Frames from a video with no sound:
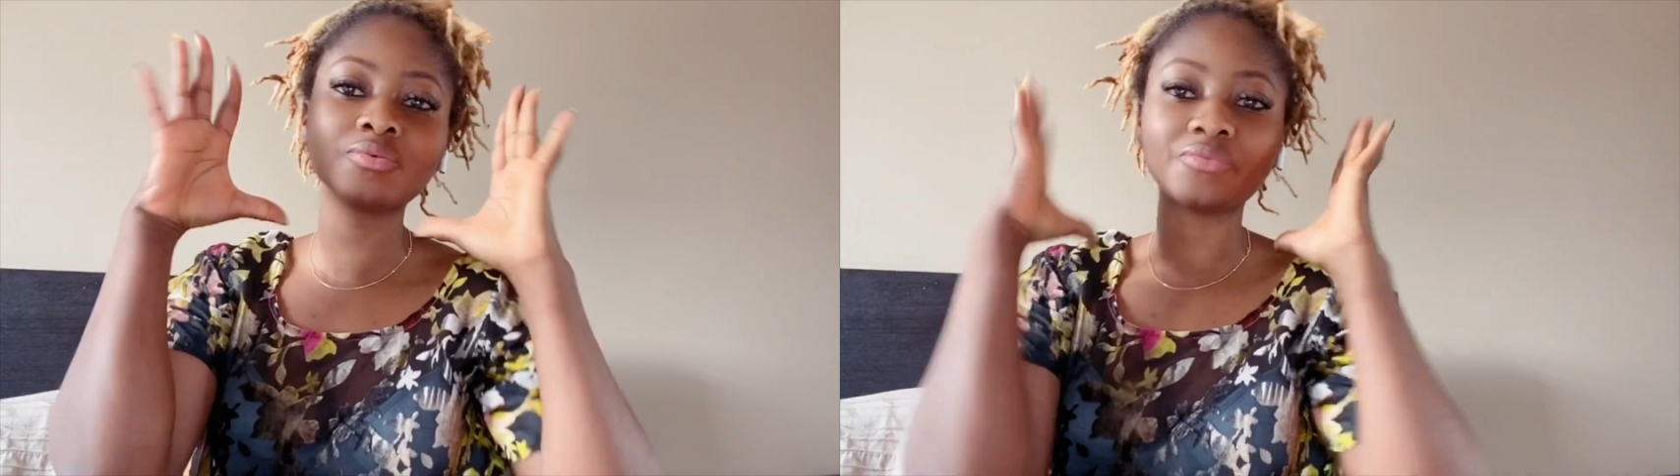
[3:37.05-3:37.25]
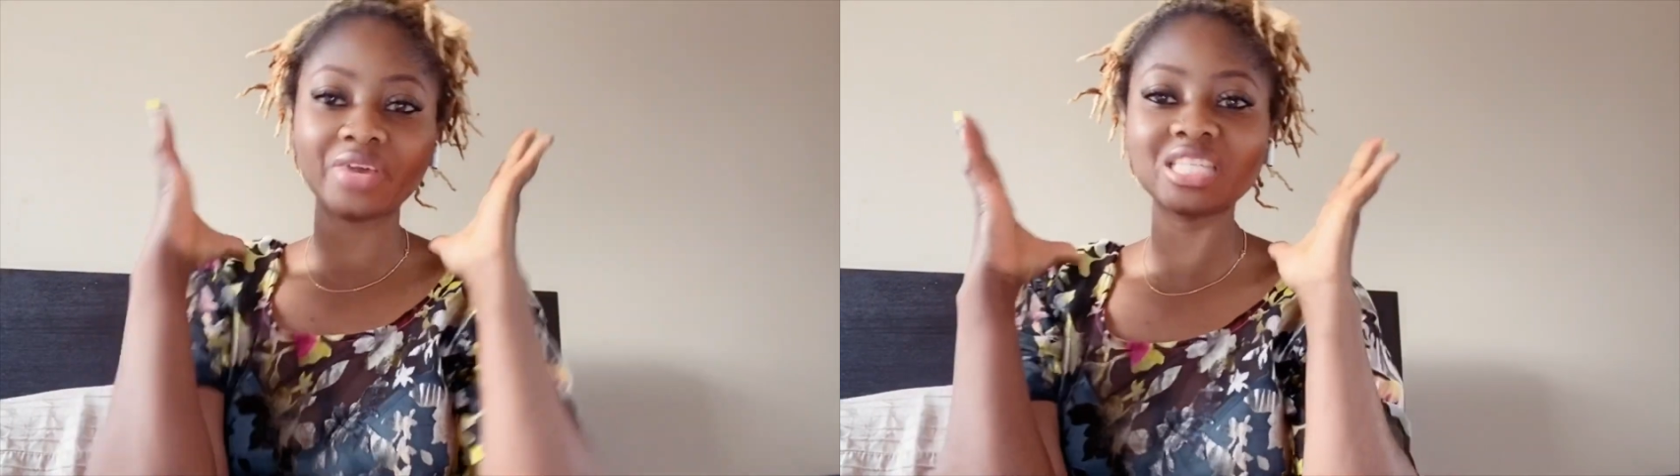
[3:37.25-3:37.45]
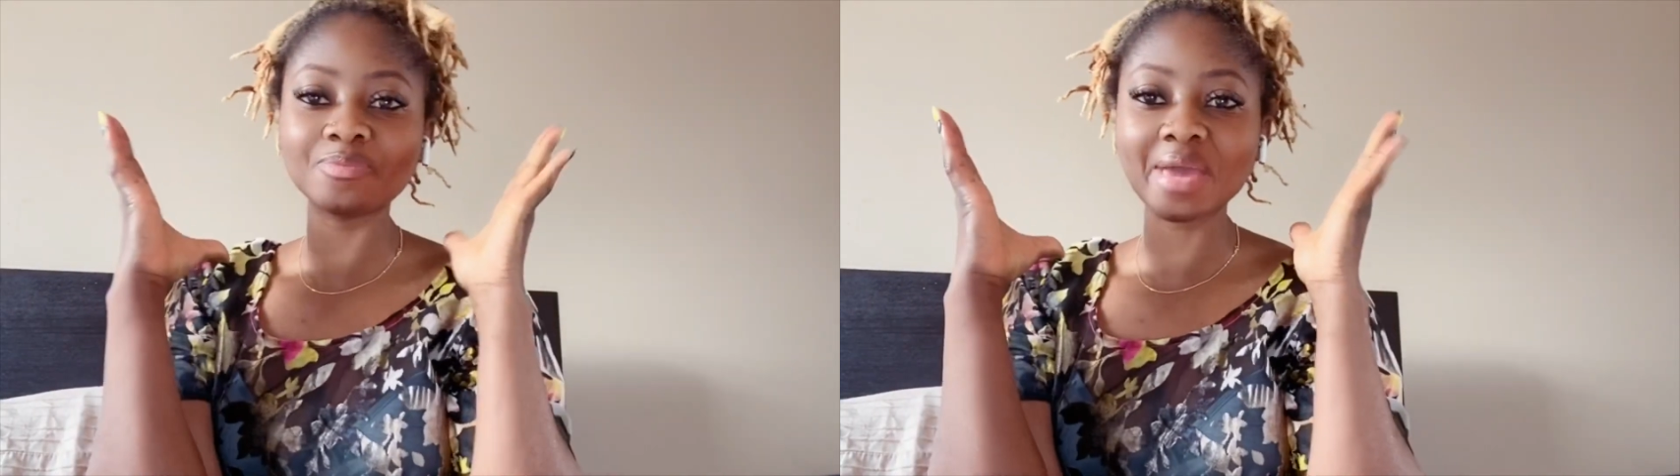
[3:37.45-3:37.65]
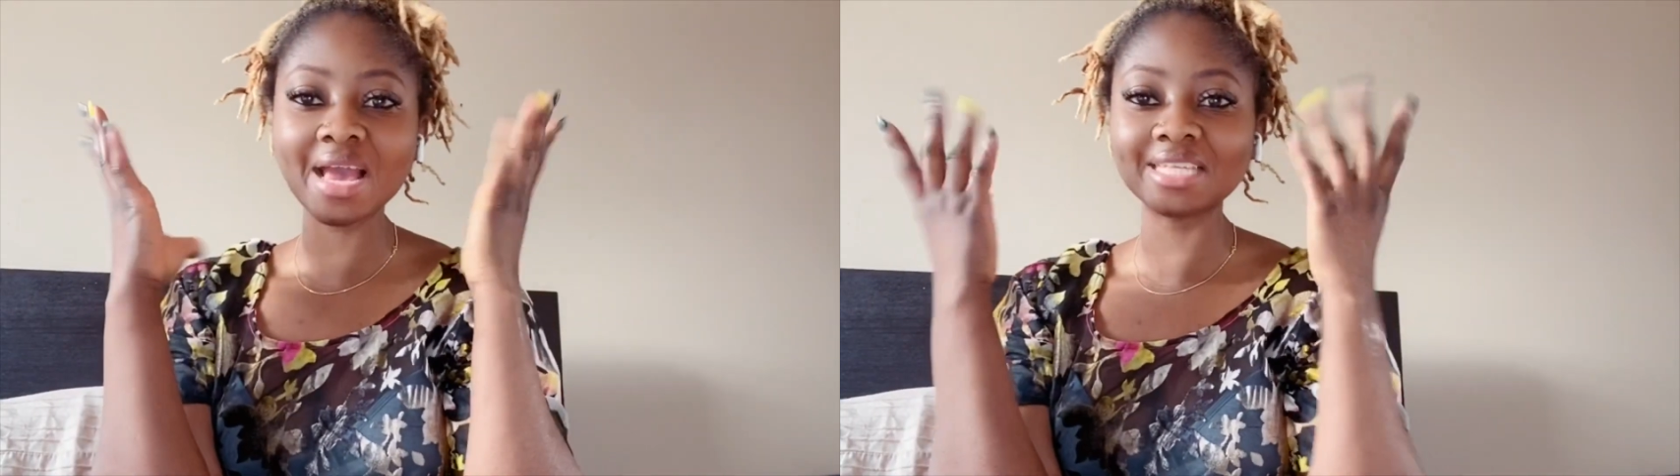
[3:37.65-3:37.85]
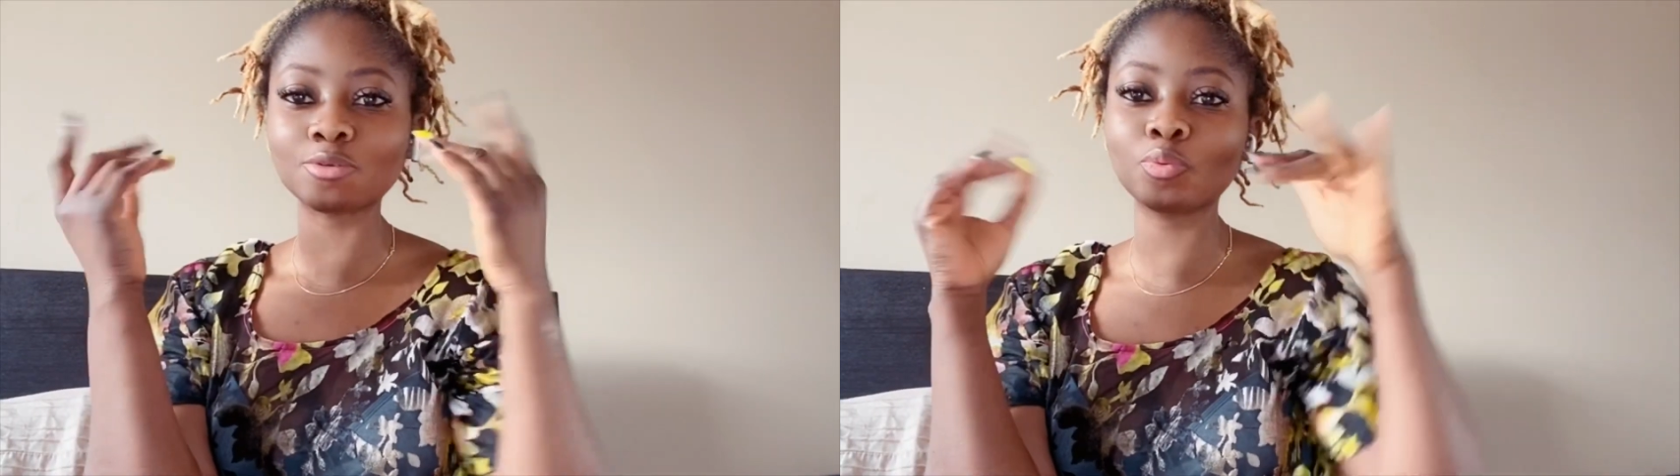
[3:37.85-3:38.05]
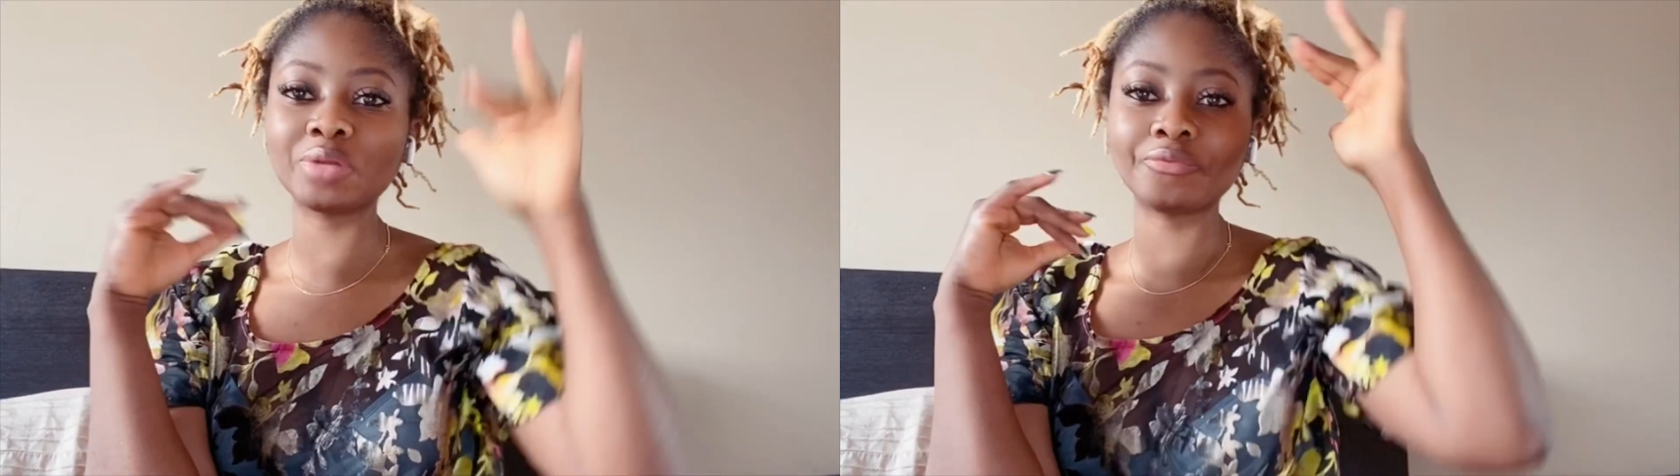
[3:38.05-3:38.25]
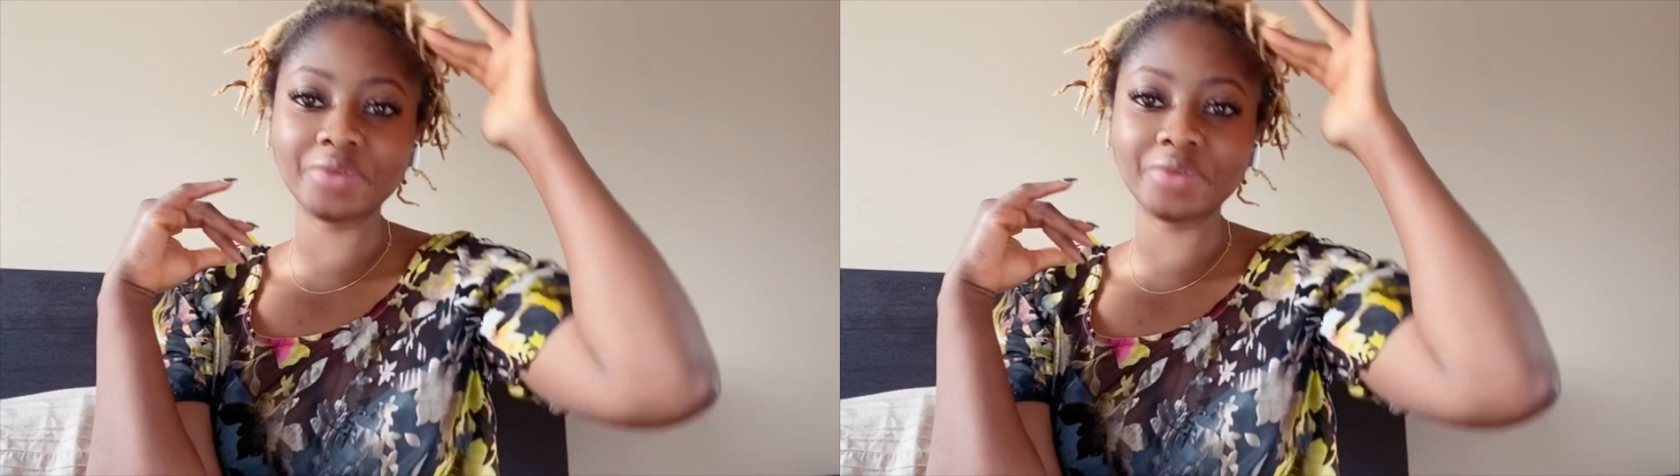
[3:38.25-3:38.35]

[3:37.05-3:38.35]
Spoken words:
face mask with a face